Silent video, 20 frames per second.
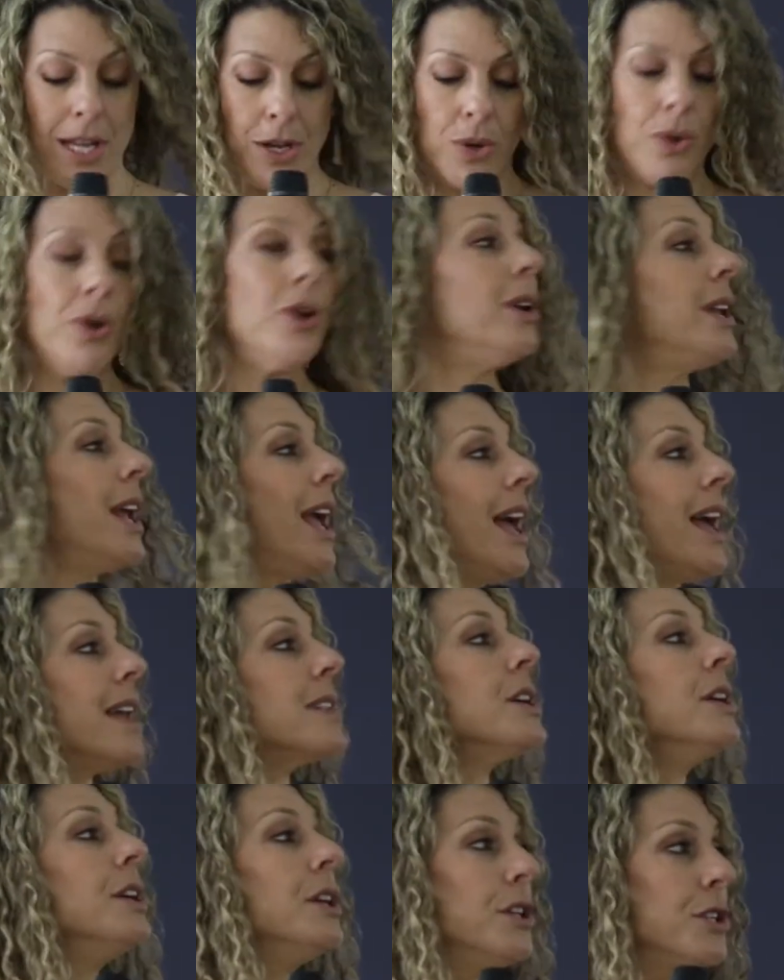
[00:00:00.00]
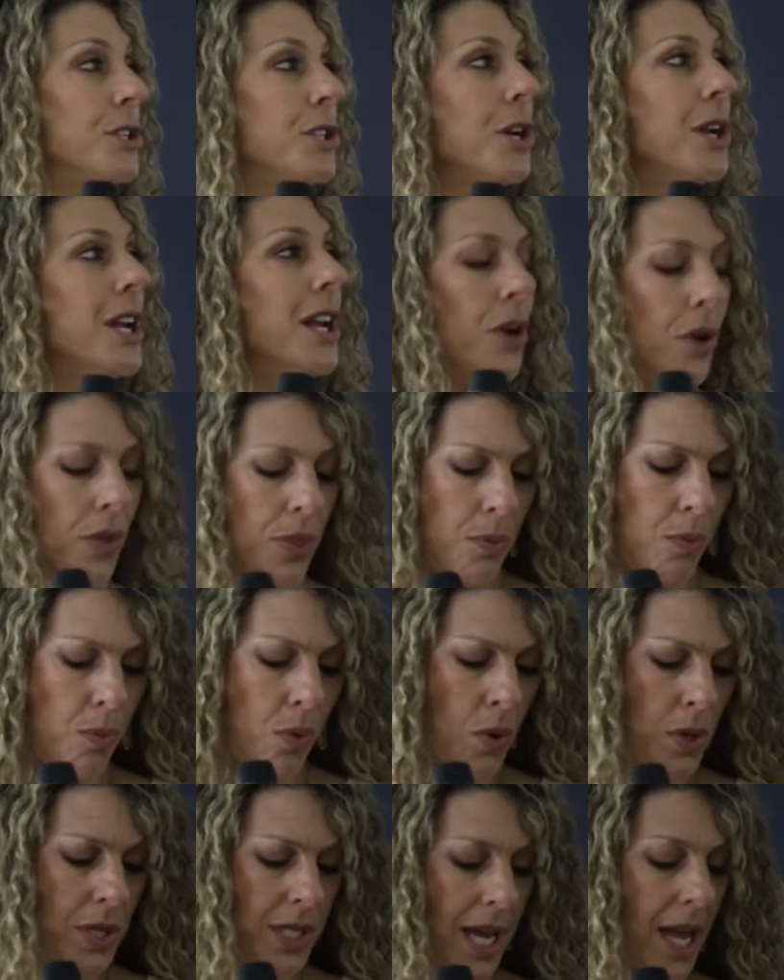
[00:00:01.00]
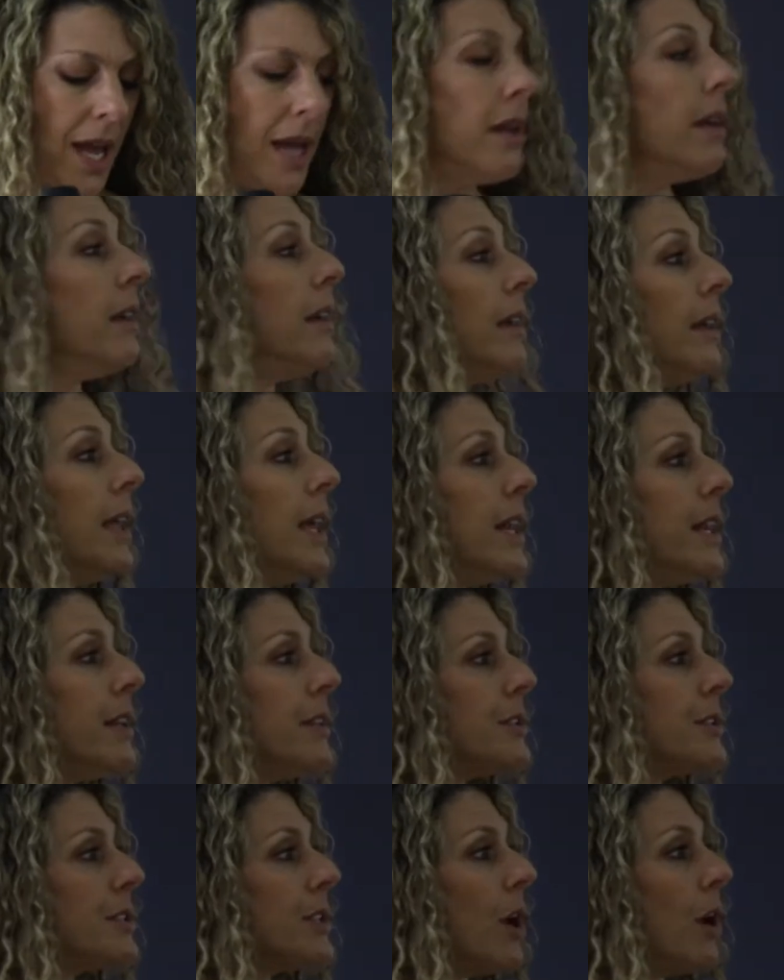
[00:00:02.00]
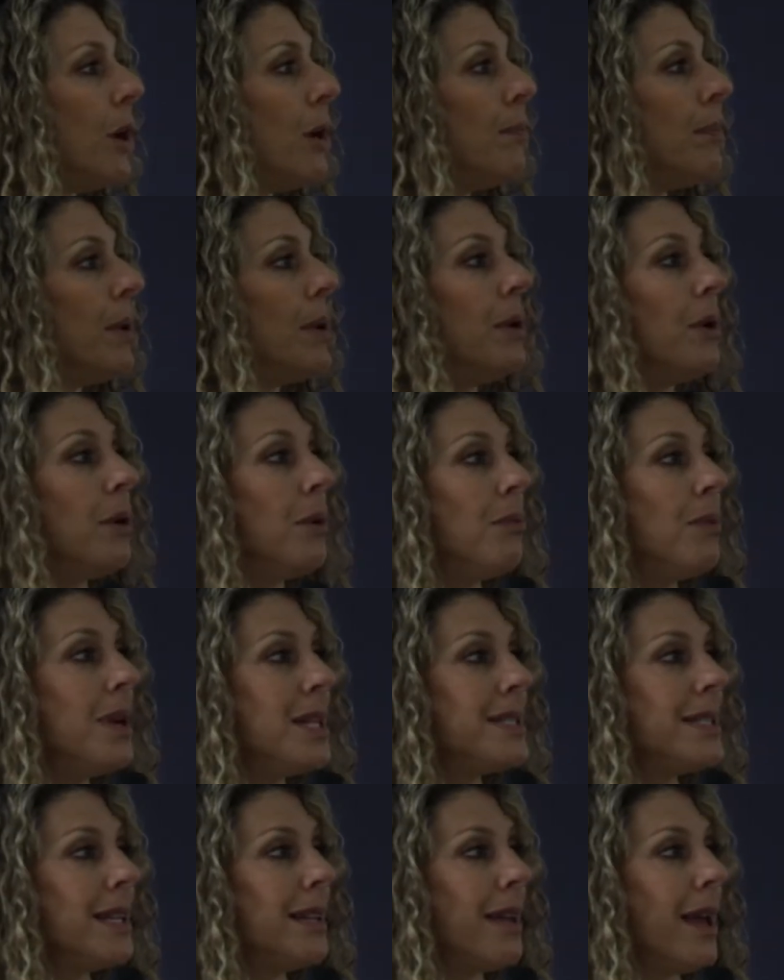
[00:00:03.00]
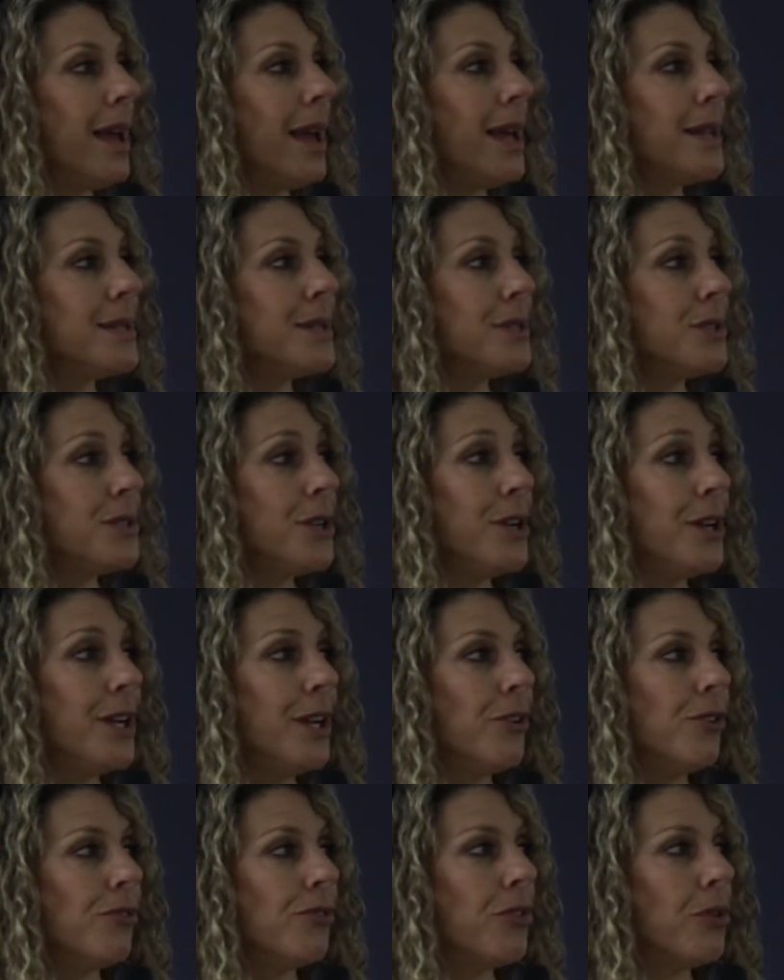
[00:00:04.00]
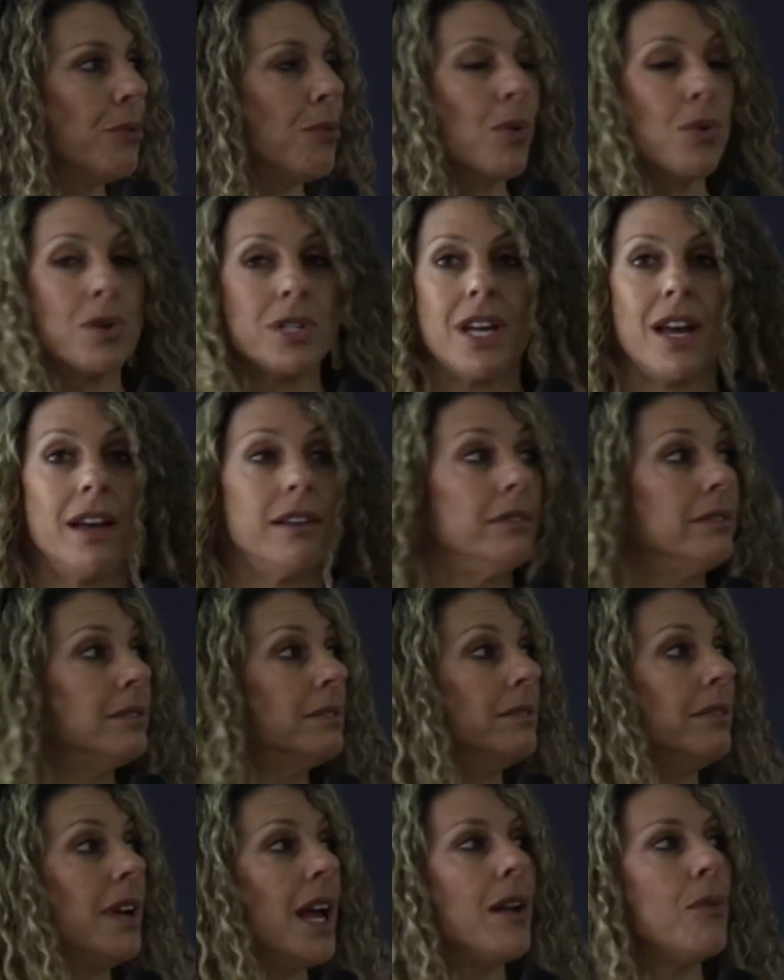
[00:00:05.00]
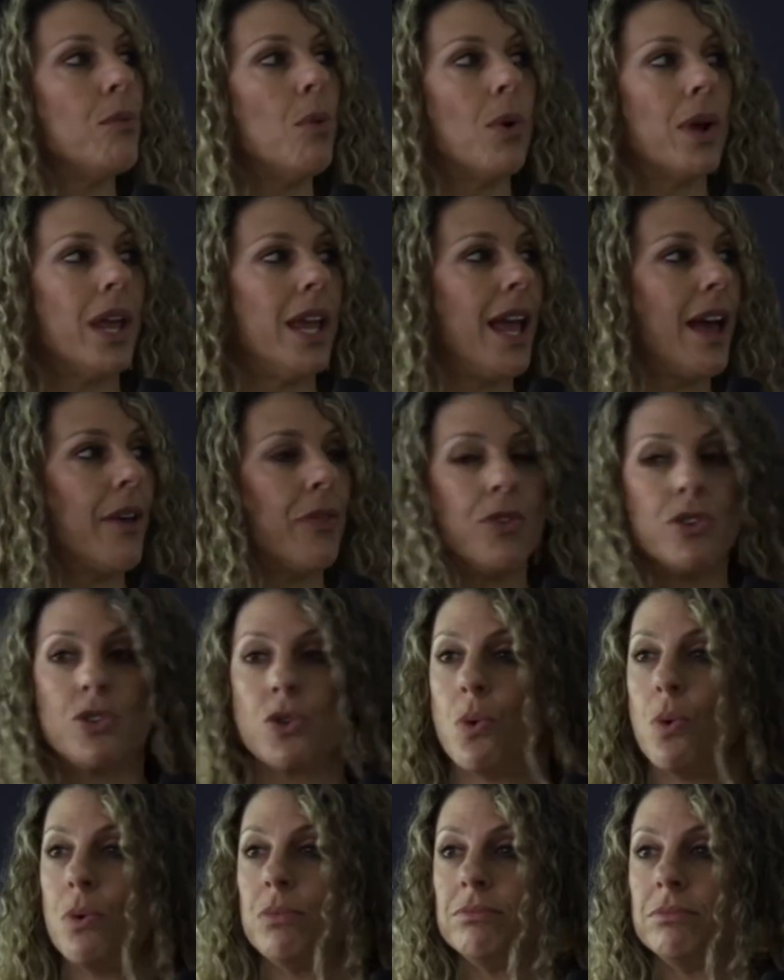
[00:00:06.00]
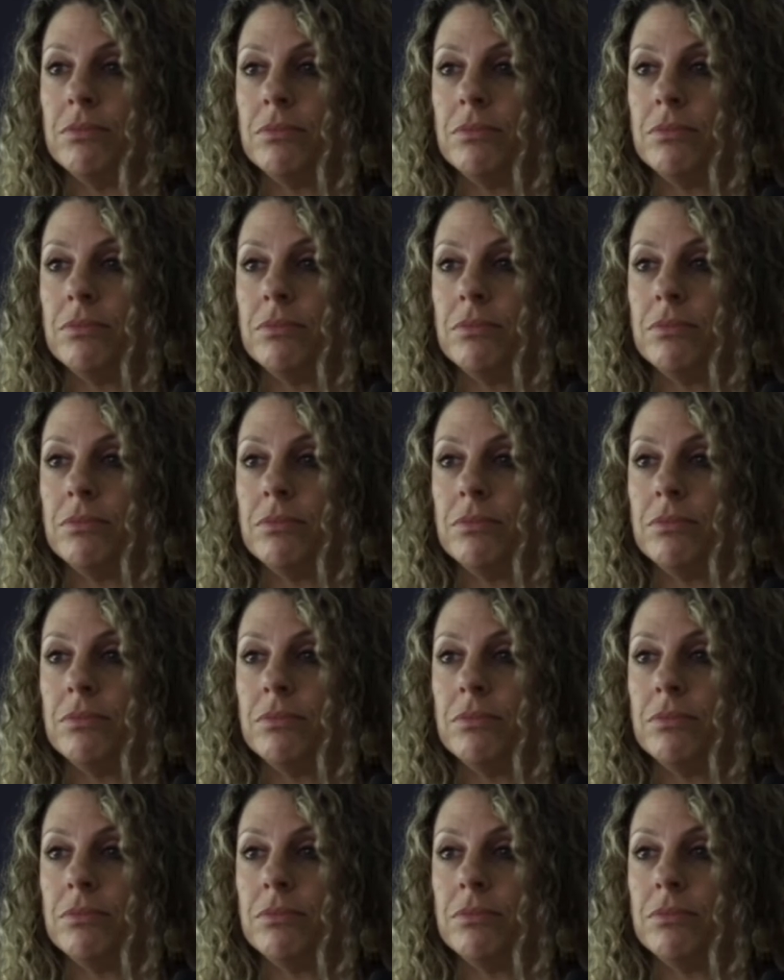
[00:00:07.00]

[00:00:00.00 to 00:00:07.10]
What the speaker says: good at turning on the water, getting the soap, rinsing the hands, turning off the water, and walking out the door.